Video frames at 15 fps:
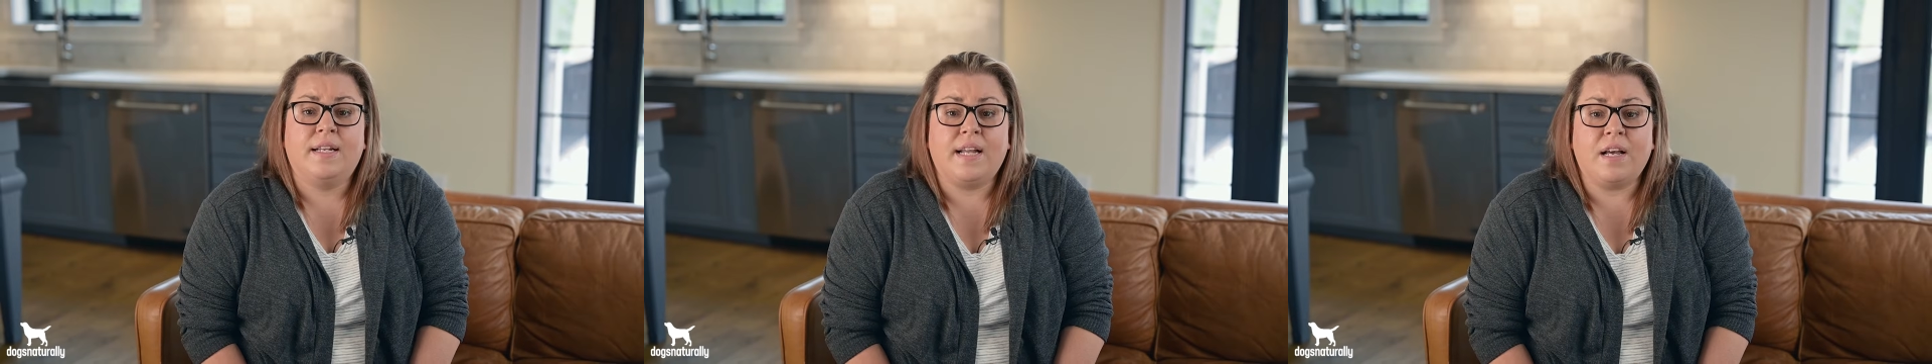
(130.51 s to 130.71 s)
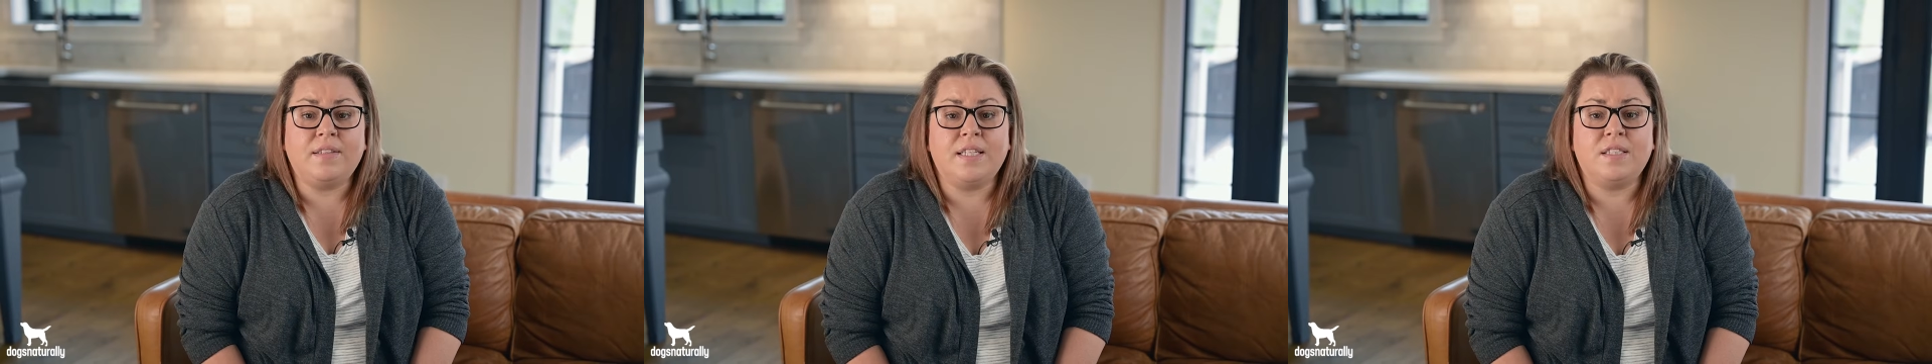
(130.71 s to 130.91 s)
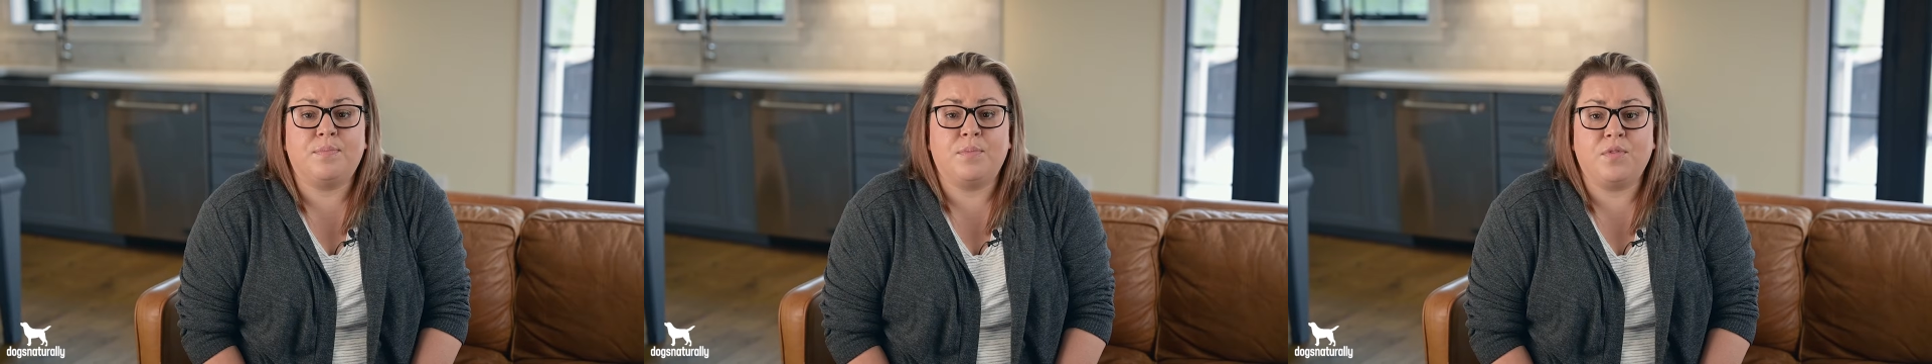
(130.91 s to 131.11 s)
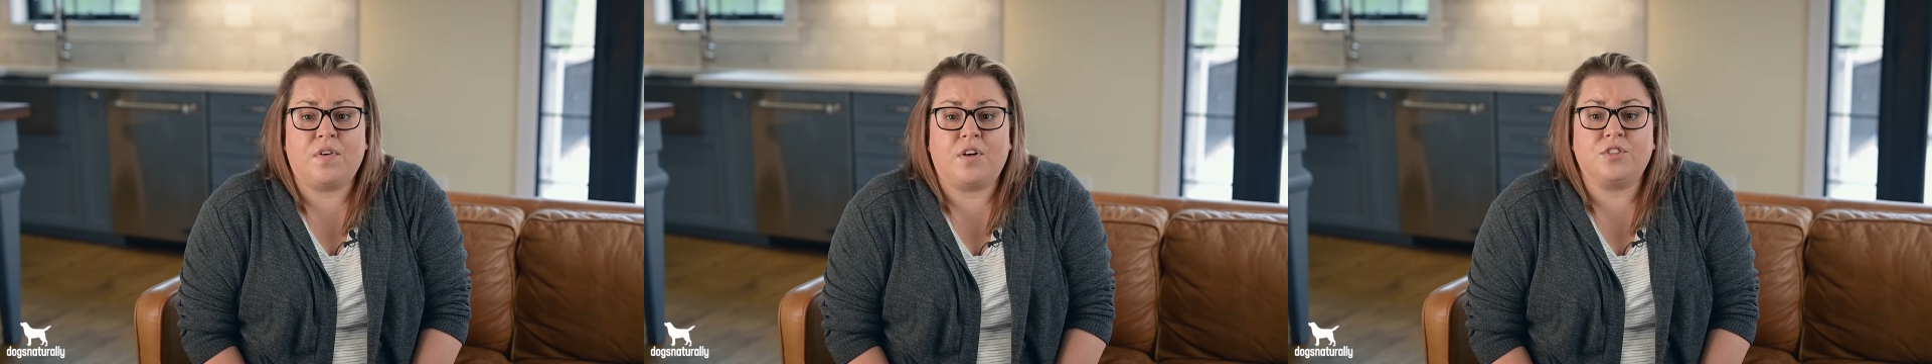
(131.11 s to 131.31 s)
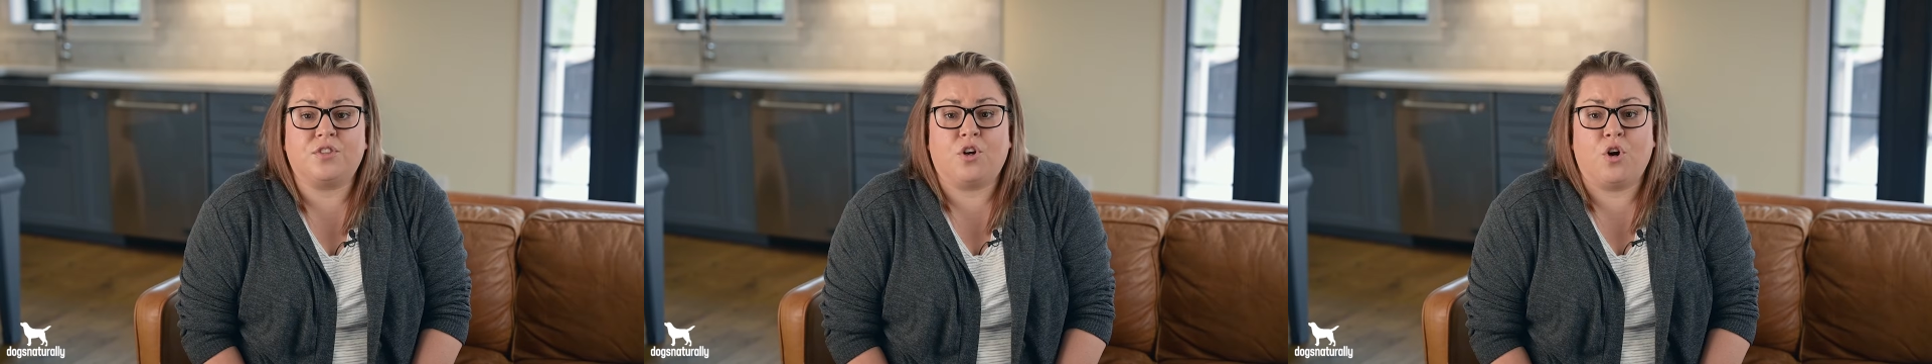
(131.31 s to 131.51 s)
Now let's move
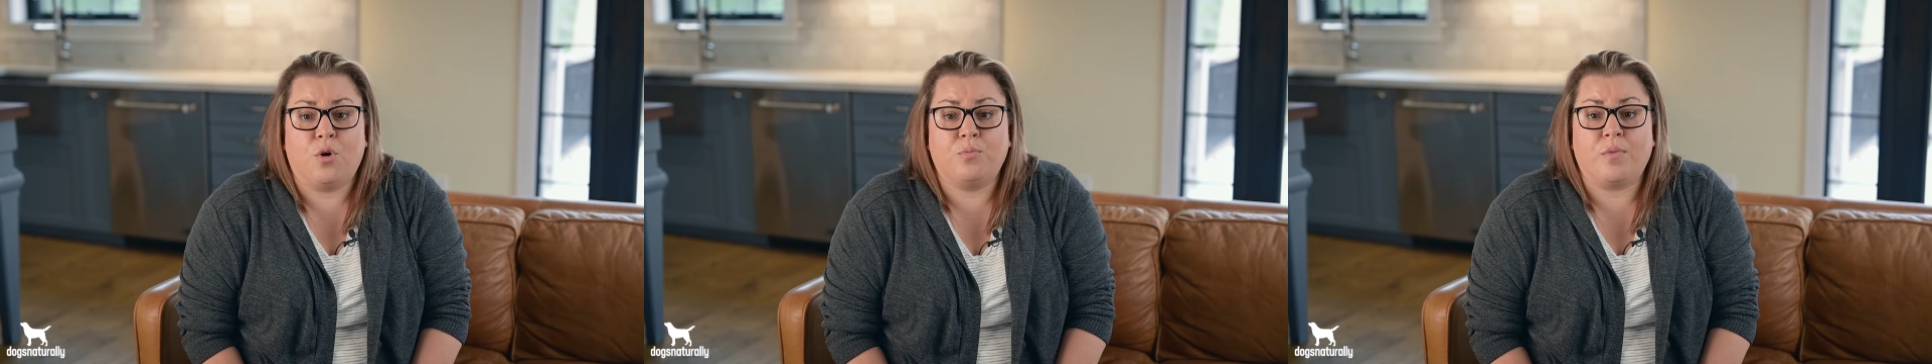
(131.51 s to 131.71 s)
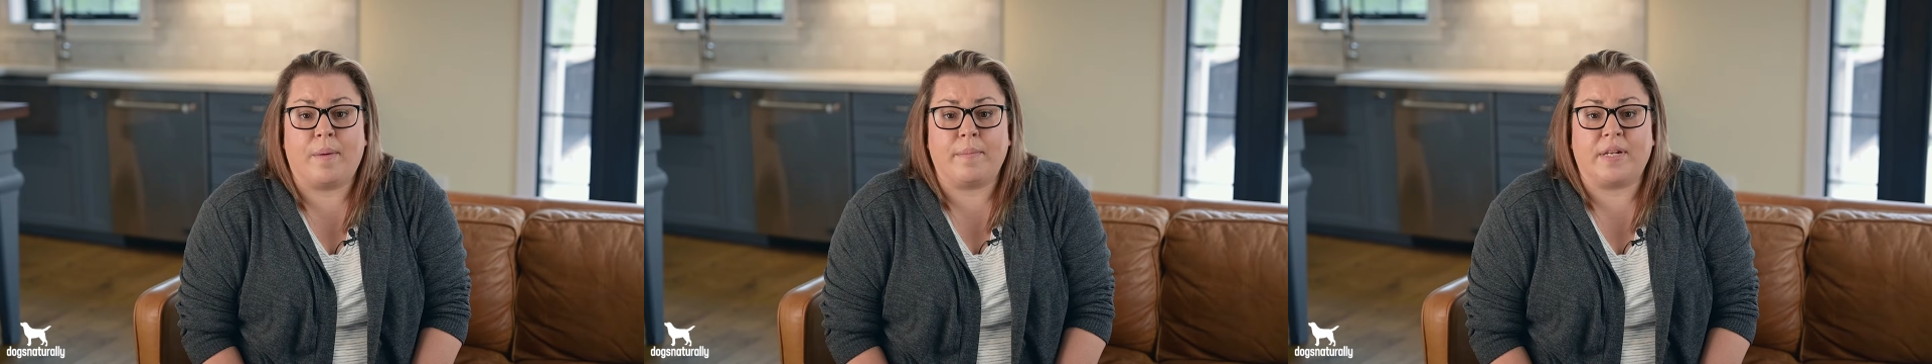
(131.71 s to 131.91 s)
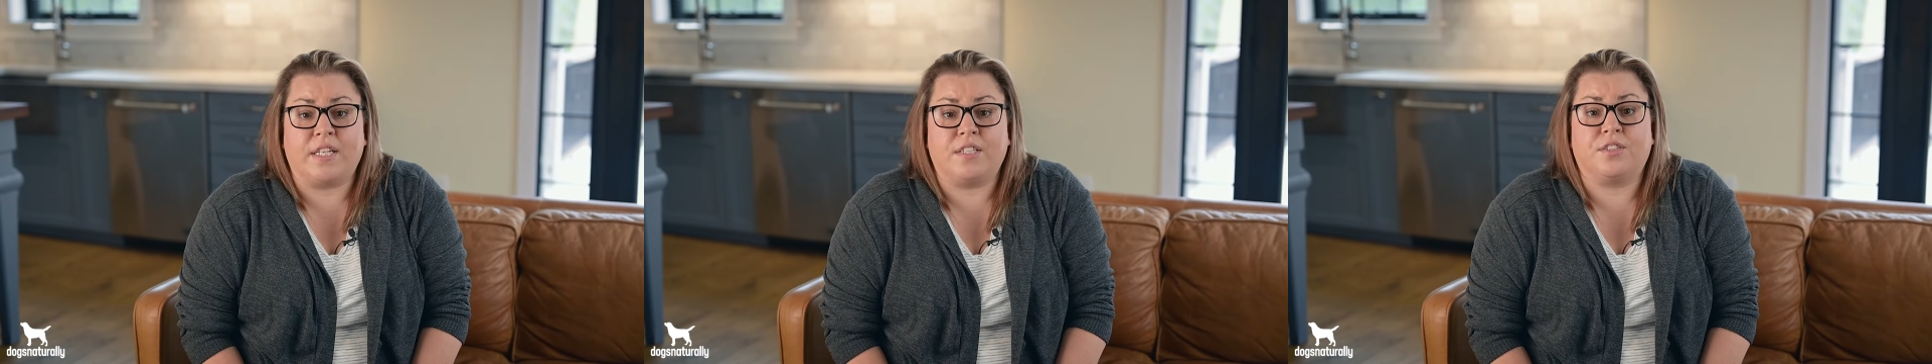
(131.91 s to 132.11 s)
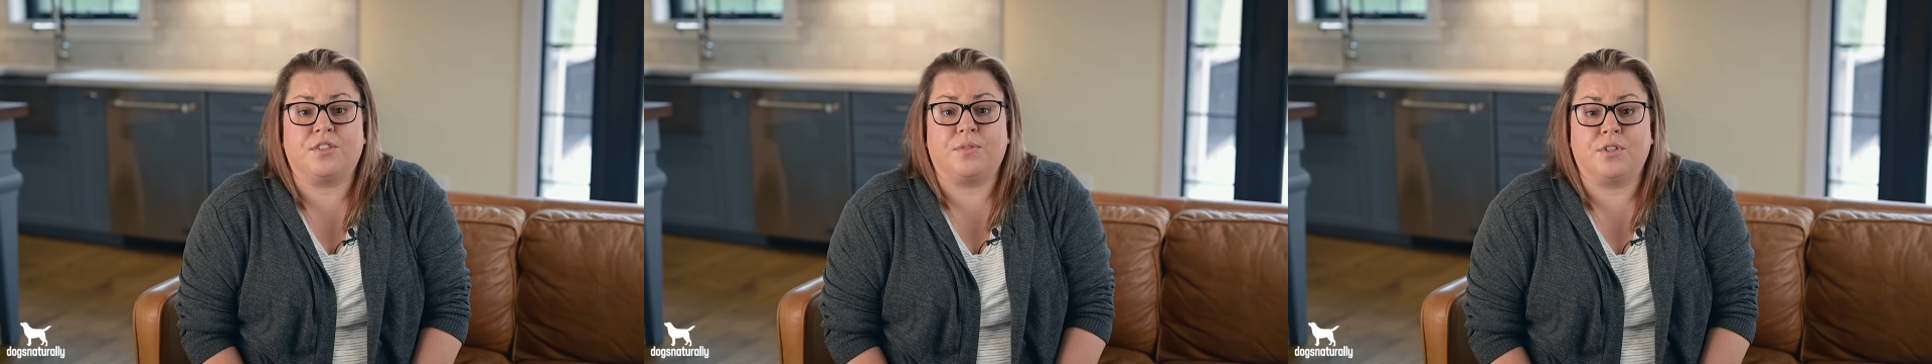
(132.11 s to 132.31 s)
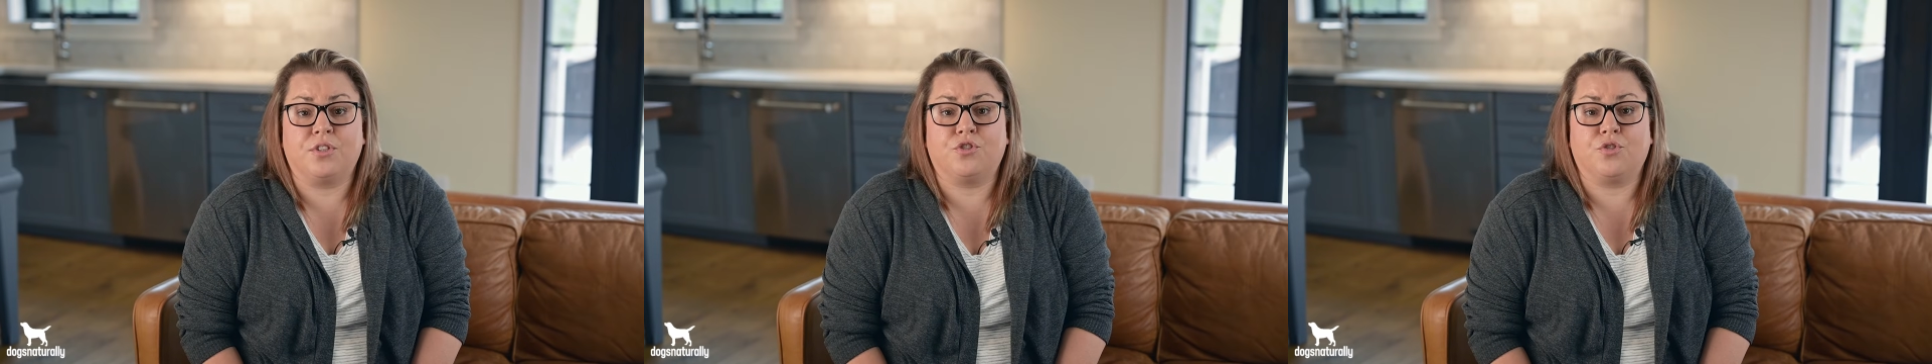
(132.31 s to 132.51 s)
on to home remedies
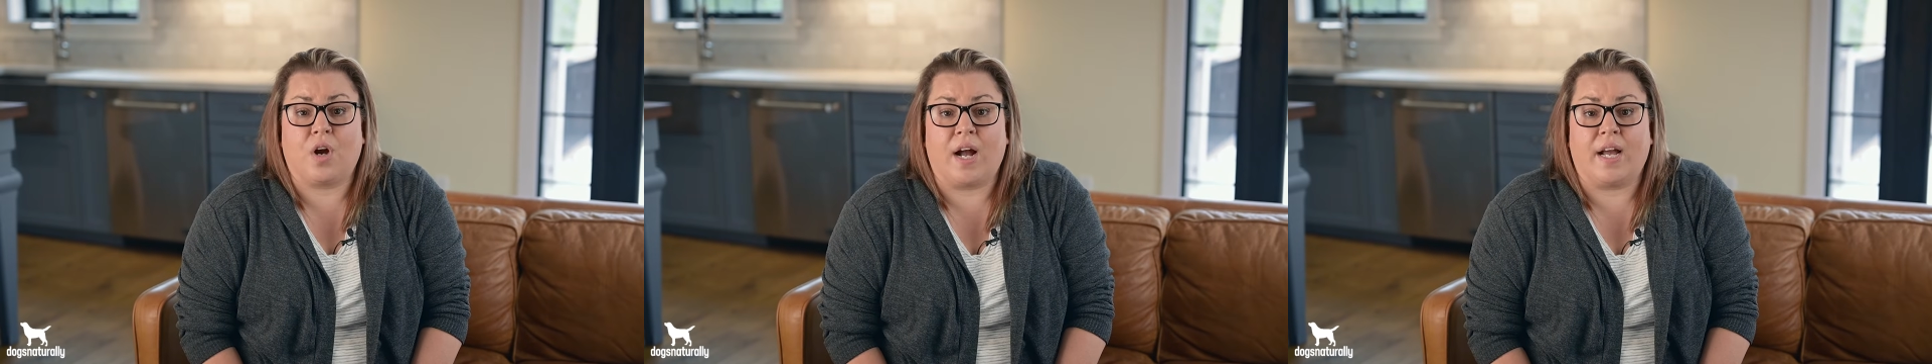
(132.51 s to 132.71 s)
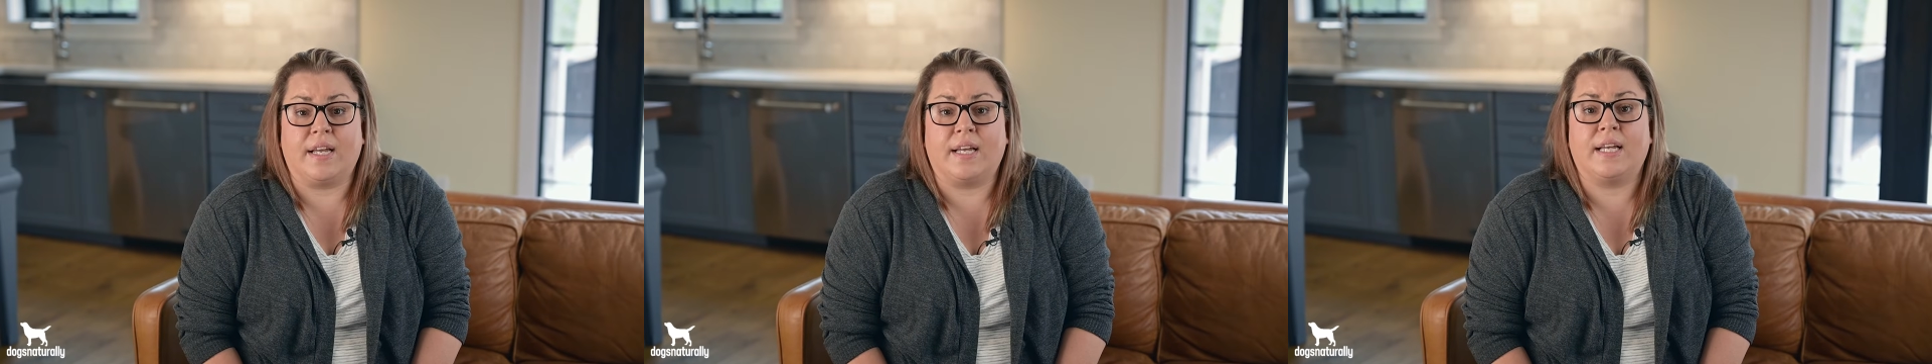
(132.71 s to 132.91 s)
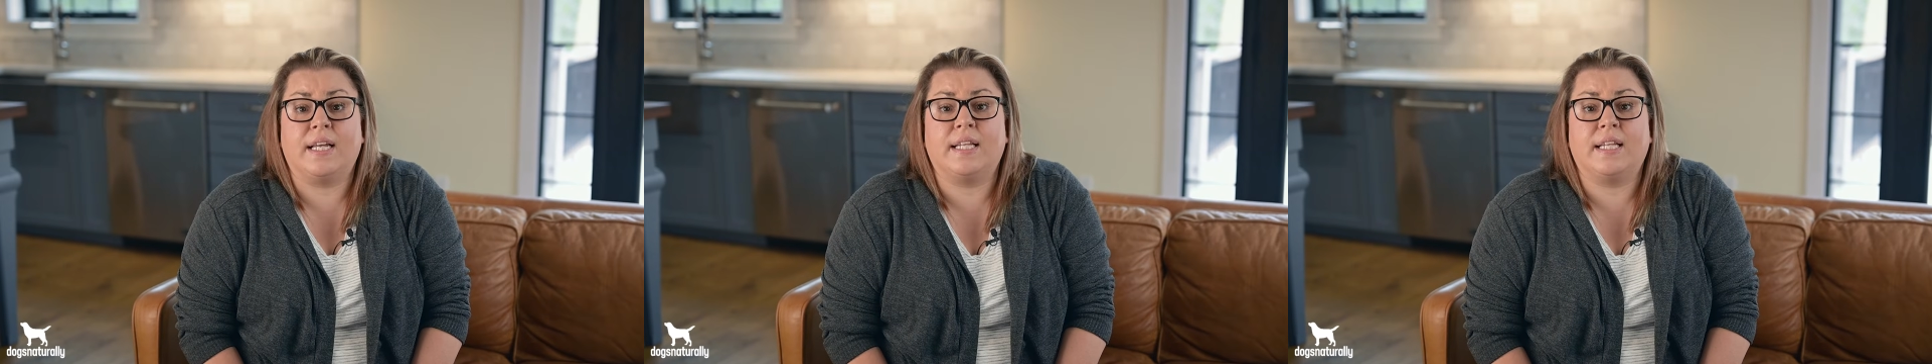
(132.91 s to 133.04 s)
you can try